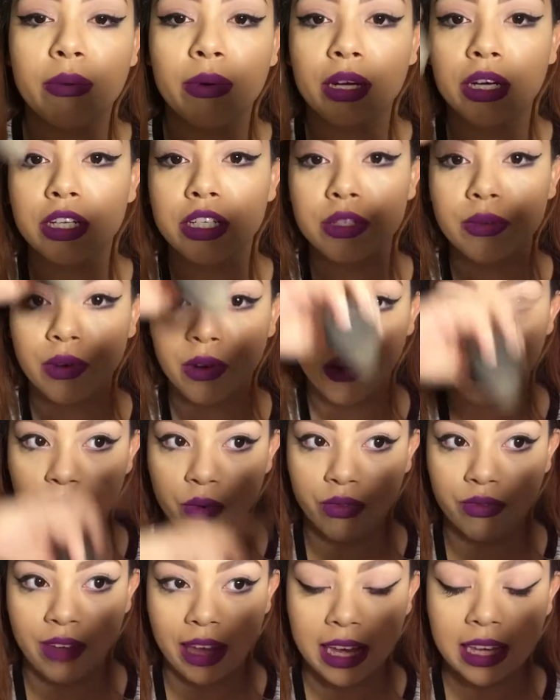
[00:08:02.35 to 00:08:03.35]
We're going to do our
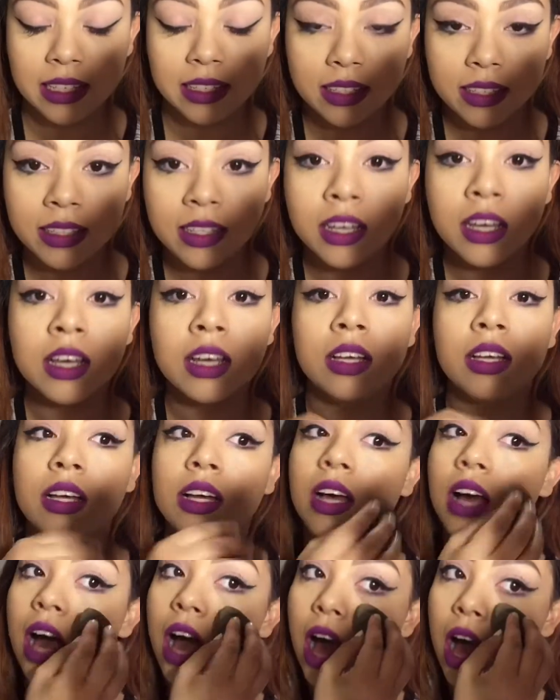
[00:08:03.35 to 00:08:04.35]
whole face
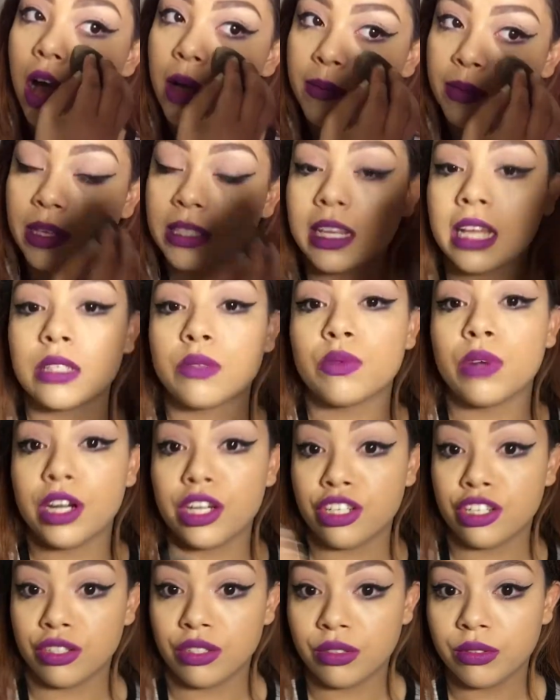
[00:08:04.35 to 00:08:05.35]
because that's what I
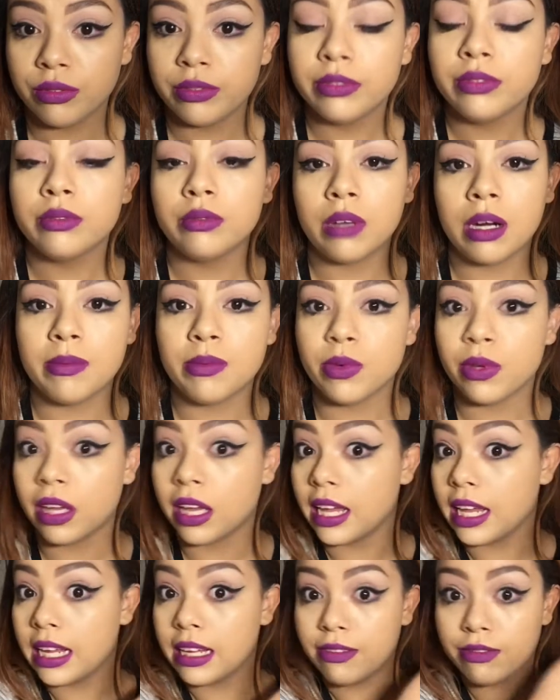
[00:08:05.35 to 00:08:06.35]
do when I'm doing
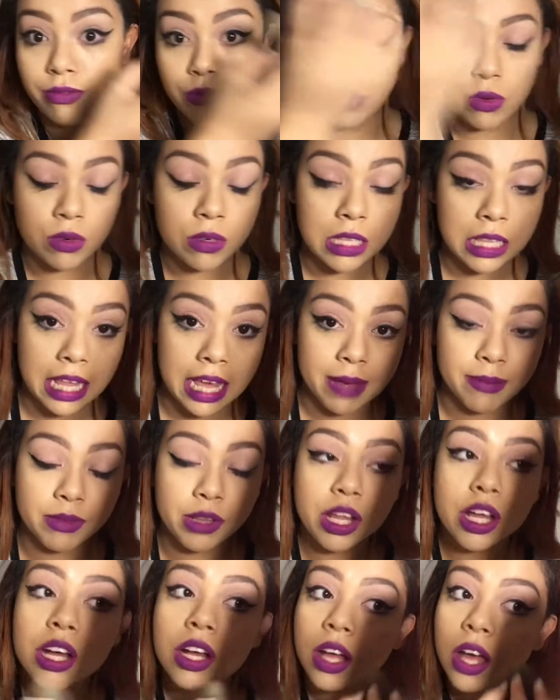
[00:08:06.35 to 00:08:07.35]
a full glam
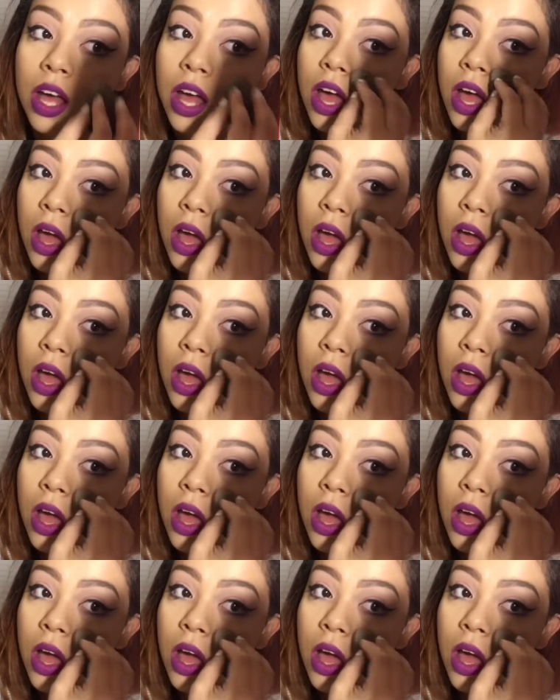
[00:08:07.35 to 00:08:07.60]
look,